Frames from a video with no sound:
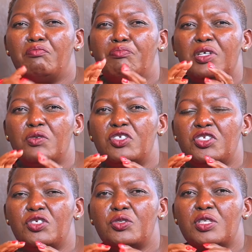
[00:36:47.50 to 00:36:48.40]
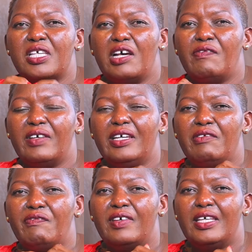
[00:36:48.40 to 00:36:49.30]
Build yourself in
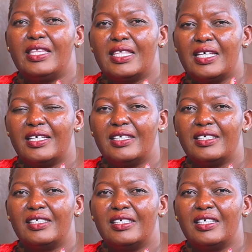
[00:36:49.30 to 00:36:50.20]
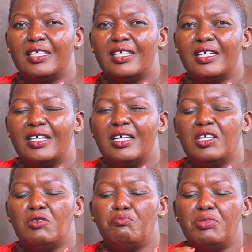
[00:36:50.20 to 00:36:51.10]
faith.
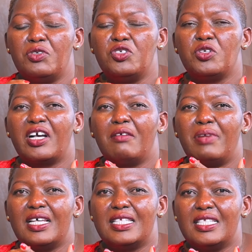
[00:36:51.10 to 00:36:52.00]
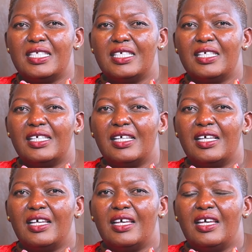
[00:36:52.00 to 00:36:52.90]
Build your capacity.
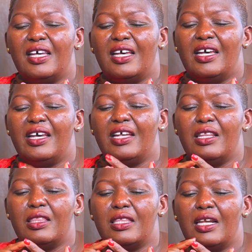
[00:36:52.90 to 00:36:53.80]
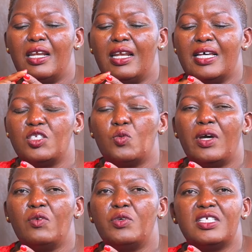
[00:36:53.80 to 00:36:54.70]
And the last
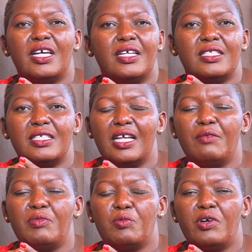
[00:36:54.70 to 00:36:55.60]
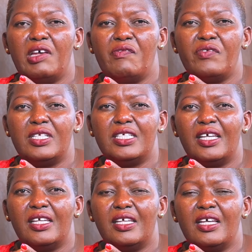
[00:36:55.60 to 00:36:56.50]
one which I tell people every
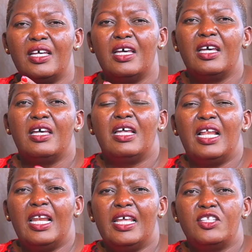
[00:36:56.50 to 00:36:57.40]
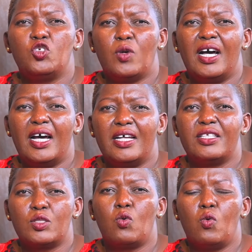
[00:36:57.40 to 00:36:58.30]
day, let your
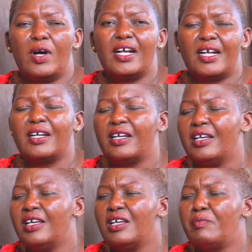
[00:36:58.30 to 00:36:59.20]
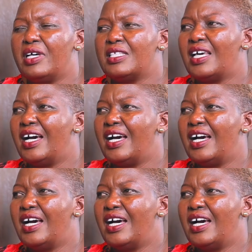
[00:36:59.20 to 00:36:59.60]
hands work. Pastor